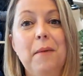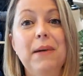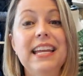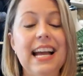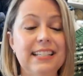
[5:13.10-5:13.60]

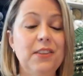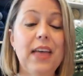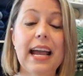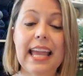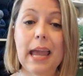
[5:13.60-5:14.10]
But yes, so
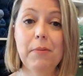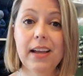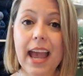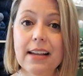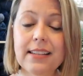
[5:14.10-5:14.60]
that cable
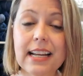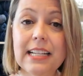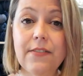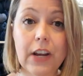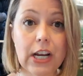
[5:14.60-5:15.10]
cast on
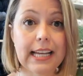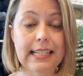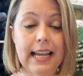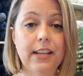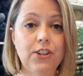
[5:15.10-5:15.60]
is very
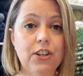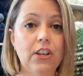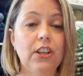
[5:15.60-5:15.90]
intentional.